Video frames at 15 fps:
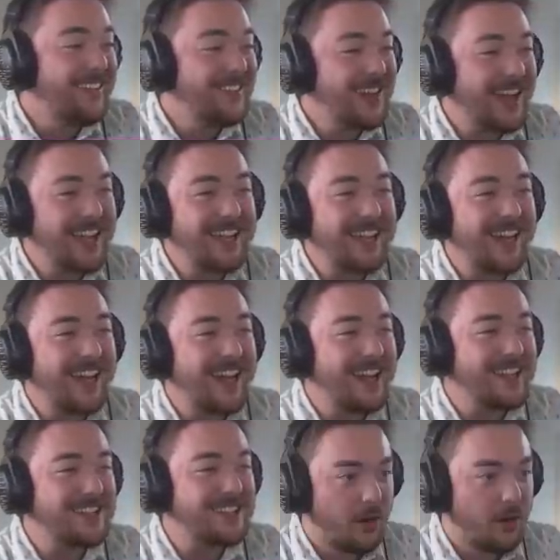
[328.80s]
my
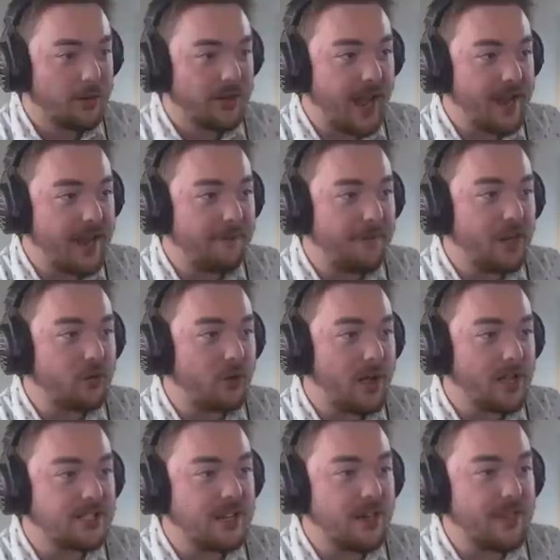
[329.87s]
gosh. Hold on, if he
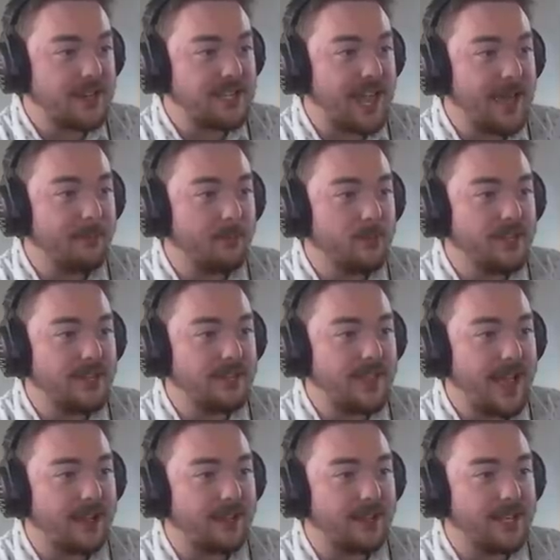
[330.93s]
crawls under the table and we did
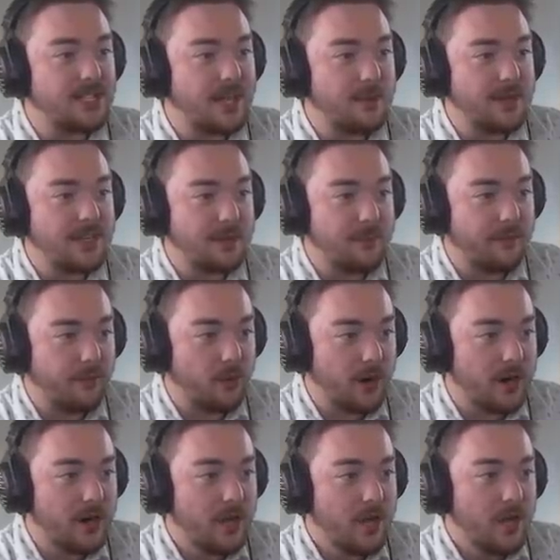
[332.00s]
that glitch that we did
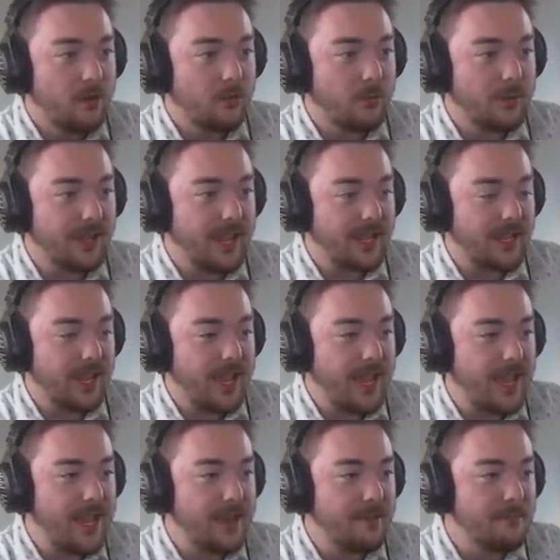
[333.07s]
before, where we like
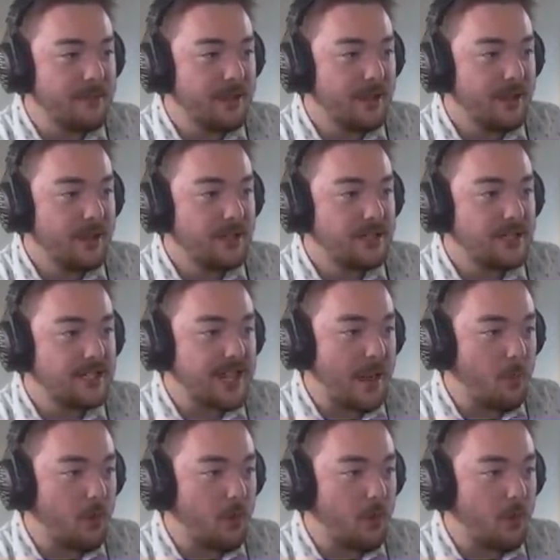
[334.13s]
hit him. Does that